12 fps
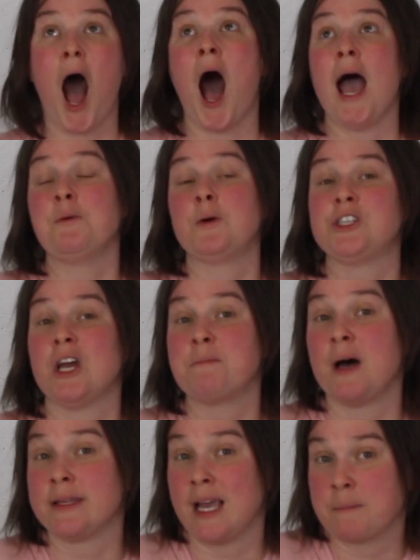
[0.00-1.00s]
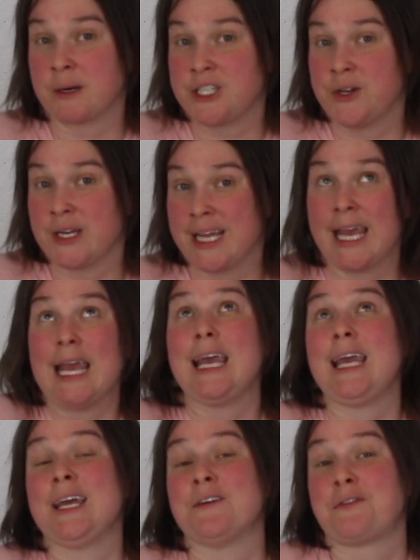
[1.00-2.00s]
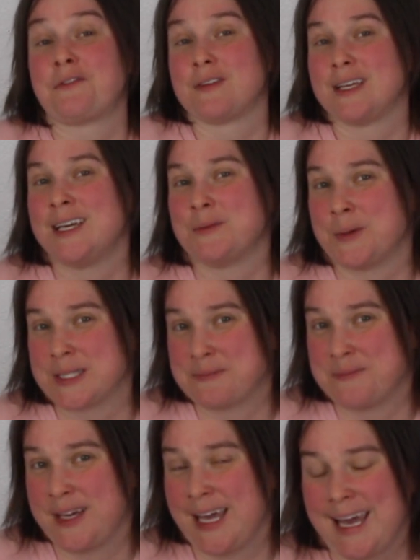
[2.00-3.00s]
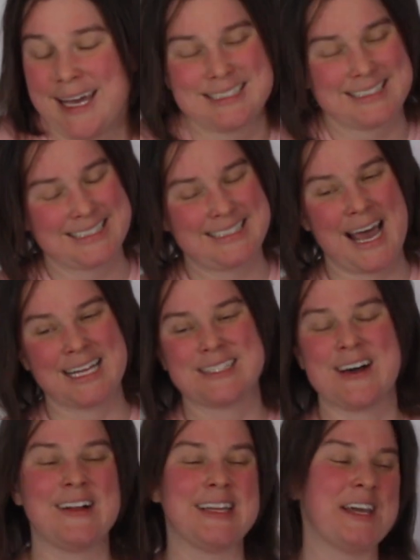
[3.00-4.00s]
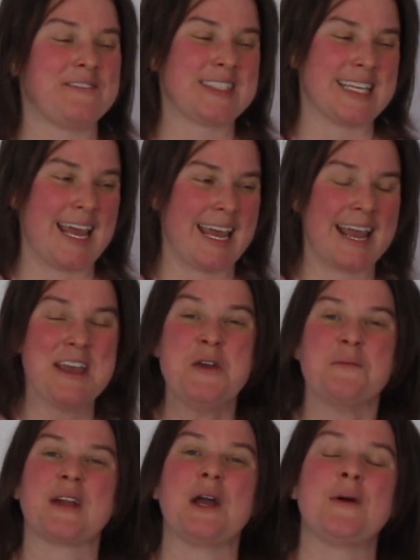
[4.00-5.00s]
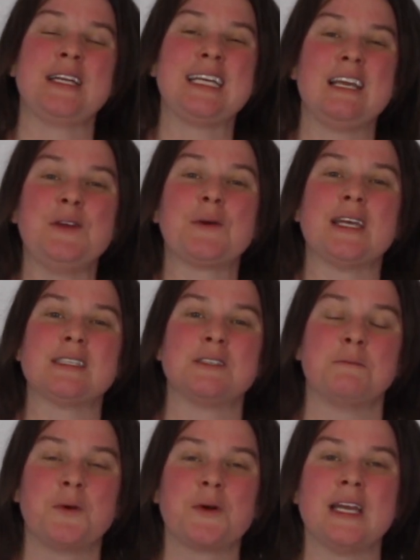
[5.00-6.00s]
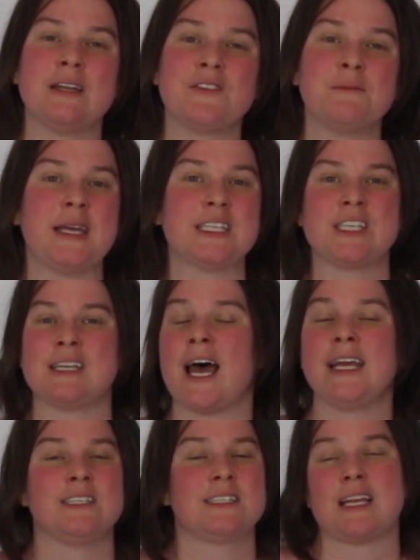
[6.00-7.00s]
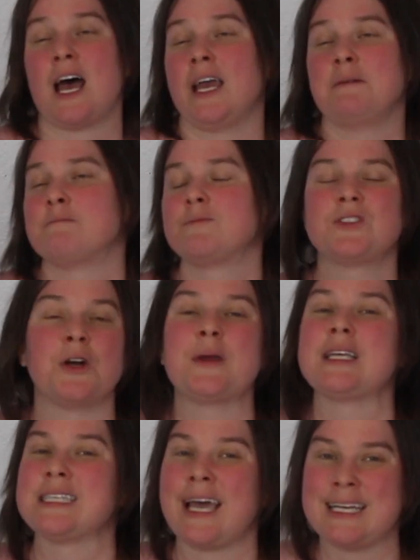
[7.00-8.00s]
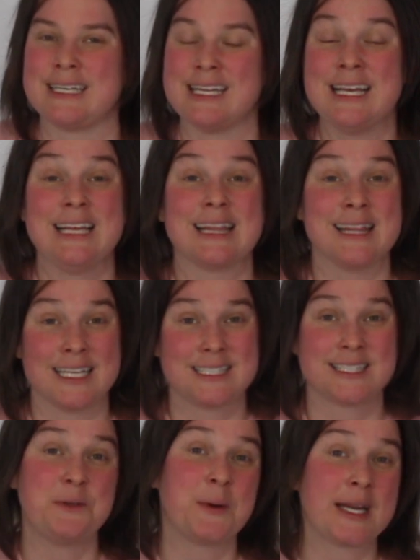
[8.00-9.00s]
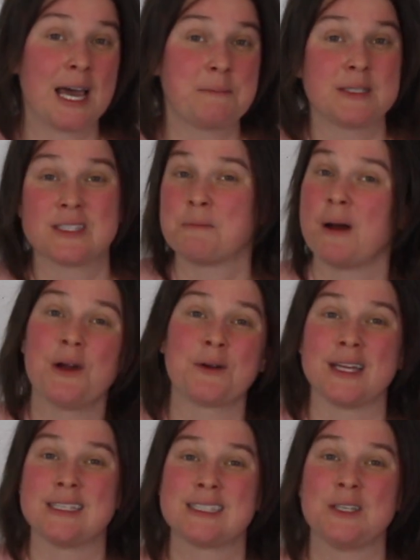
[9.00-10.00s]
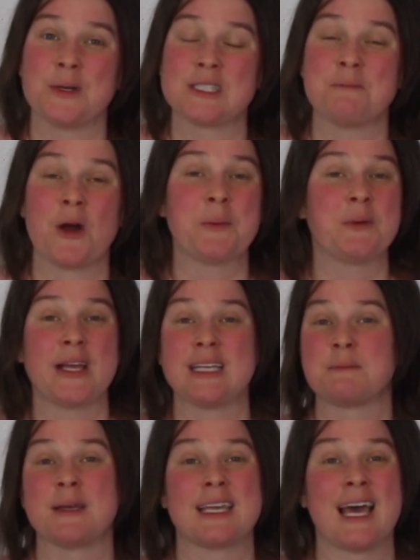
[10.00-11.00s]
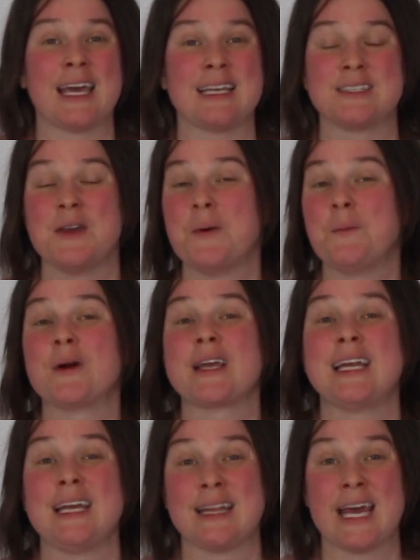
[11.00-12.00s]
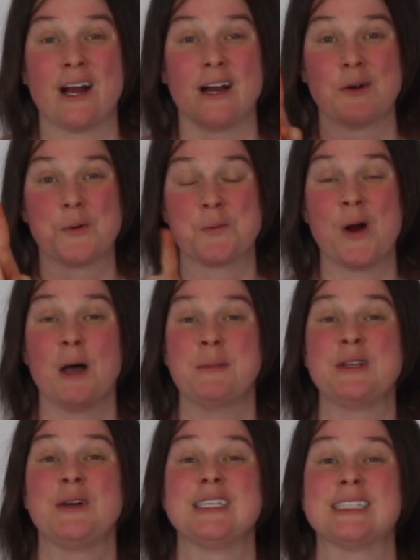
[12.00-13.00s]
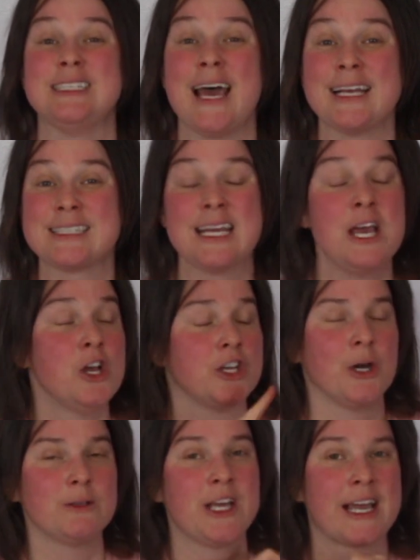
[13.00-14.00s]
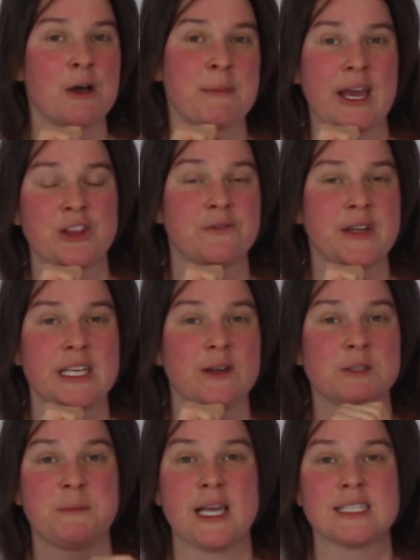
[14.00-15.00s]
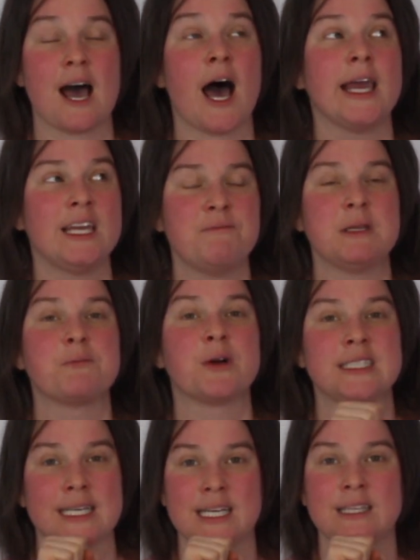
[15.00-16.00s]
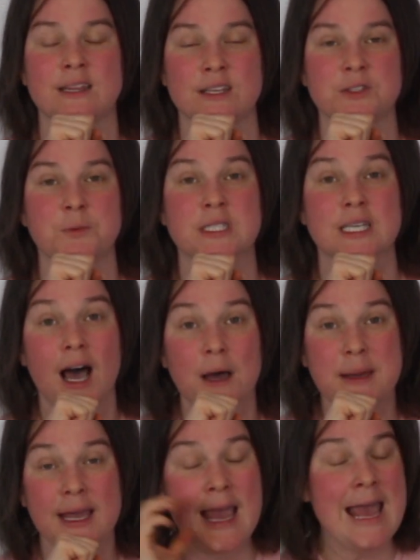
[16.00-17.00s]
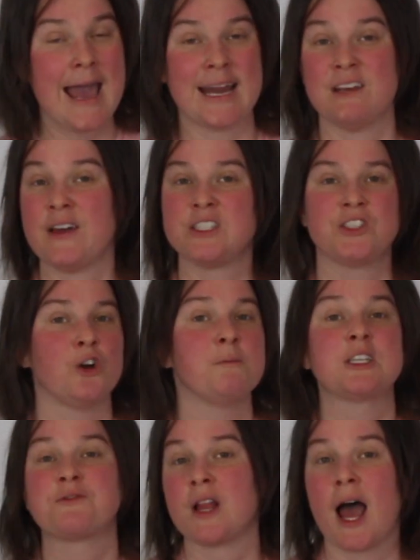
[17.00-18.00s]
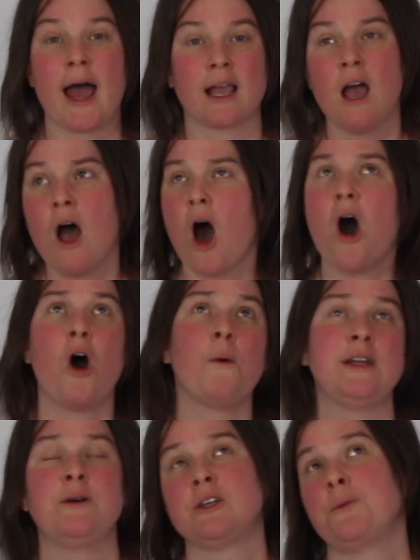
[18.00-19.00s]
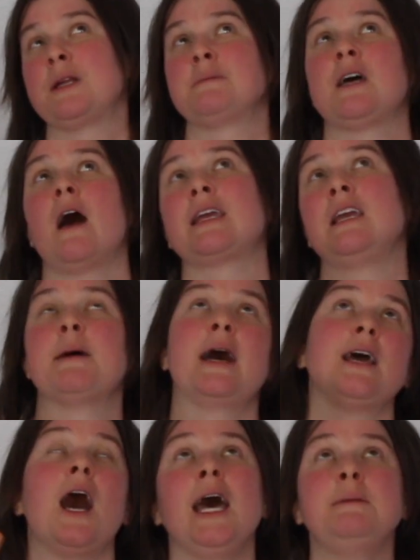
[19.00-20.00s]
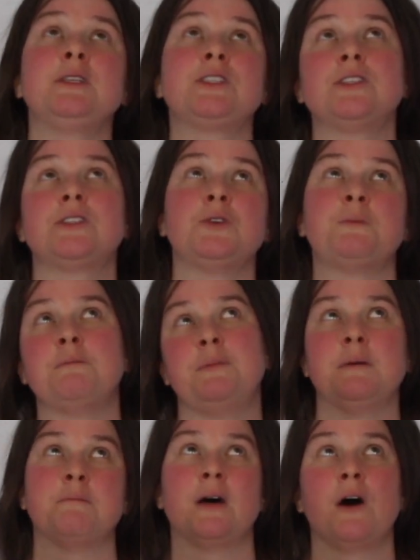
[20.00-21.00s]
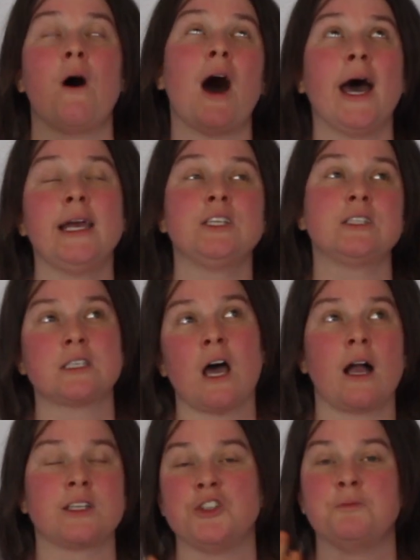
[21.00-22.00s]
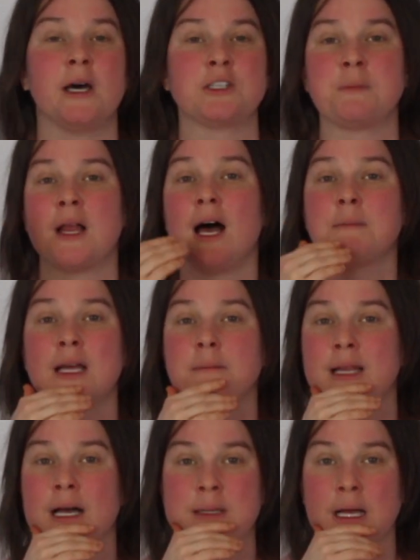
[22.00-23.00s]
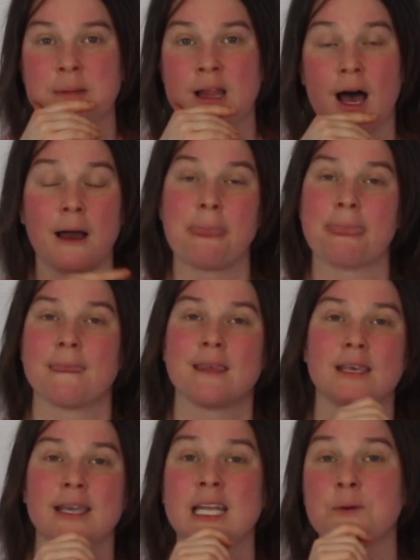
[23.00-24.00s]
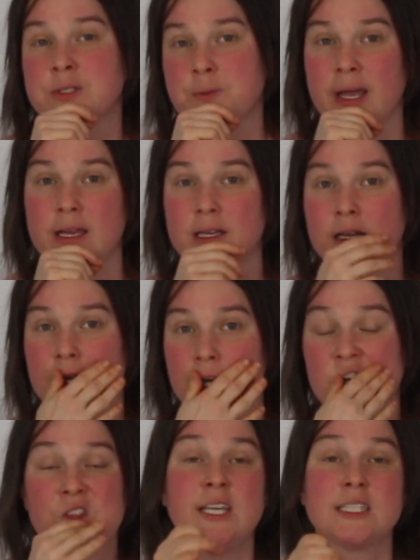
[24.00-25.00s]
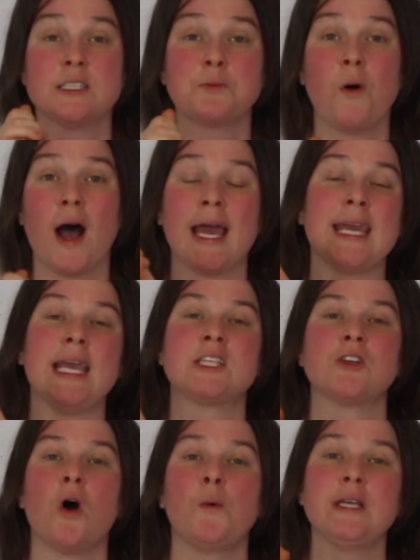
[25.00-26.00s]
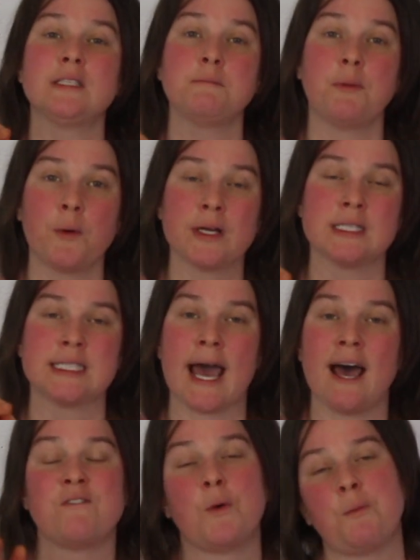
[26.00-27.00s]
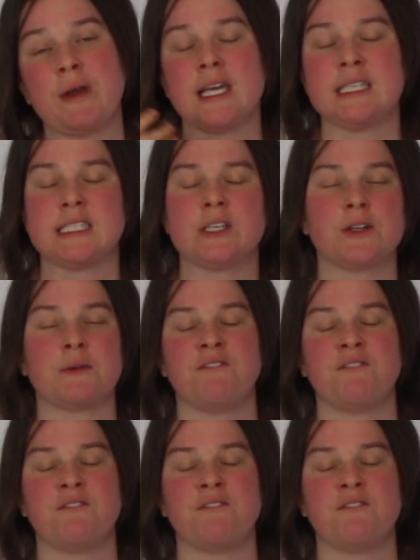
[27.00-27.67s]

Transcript: I would jump on the opportunity if it was me. That's all I'm saying. But I wanted to give you guys some more information. I just, I'm so excited. Let's see what happens tomorrow, and let's see what tomorrow brings. But guys, we're getting there. Robinhood is next. Go check out my other videos, because I have been predicting that this was coming, and I've had so much flack. Oh, I don't know what I'm talking about. I'm just a stupid bimbo. I just talk too much, blah, blah, blah, blah, blah. And I was right. This is why it's always important to have what we consider